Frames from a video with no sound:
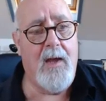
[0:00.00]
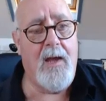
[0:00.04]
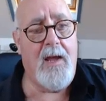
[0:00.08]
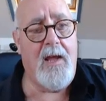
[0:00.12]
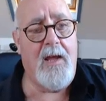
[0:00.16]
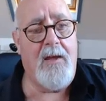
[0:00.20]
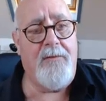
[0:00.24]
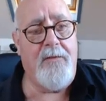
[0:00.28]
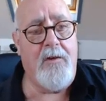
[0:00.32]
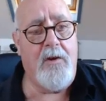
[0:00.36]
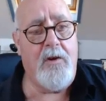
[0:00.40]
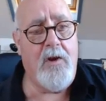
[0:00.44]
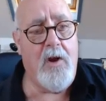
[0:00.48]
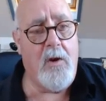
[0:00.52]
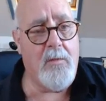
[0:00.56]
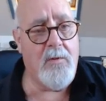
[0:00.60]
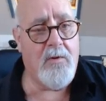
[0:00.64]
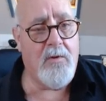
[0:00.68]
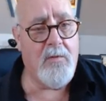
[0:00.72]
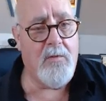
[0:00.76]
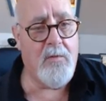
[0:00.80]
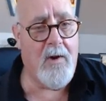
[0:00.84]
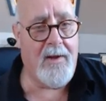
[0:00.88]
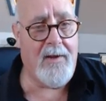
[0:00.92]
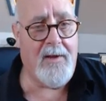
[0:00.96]
If you don't want
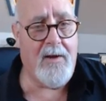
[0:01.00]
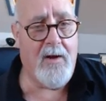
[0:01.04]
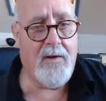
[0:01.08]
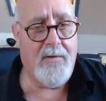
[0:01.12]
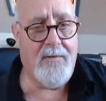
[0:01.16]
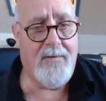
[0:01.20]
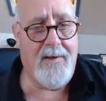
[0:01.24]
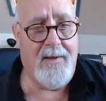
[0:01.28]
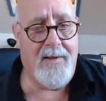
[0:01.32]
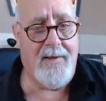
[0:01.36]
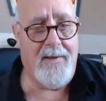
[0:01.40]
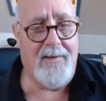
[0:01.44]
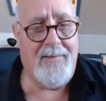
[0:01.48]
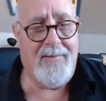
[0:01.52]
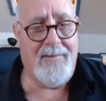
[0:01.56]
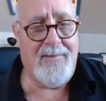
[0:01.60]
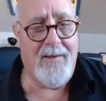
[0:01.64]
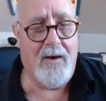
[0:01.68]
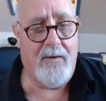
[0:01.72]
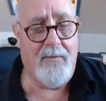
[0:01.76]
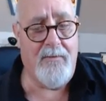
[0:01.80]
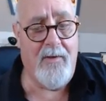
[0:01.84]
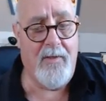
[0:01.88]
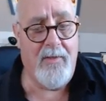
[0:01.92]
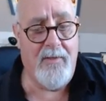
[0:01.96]
to write content
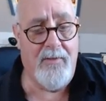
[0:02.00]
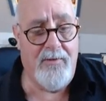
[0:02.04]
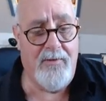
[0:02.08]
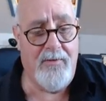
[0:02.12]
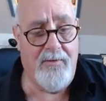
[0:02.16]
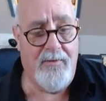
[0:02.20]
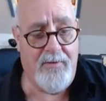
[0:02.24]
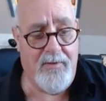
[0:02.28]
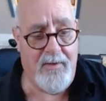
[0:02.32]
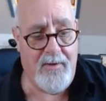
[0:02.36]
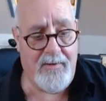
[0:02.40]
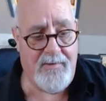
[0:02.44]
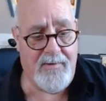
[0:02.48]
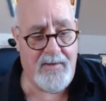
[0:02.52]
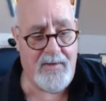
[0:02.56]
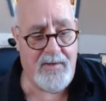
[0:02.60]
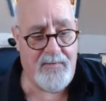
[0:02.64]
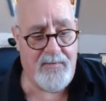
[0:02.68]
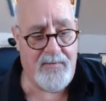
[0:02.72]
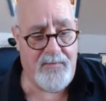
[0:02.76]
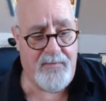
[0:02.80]
yourself, this is for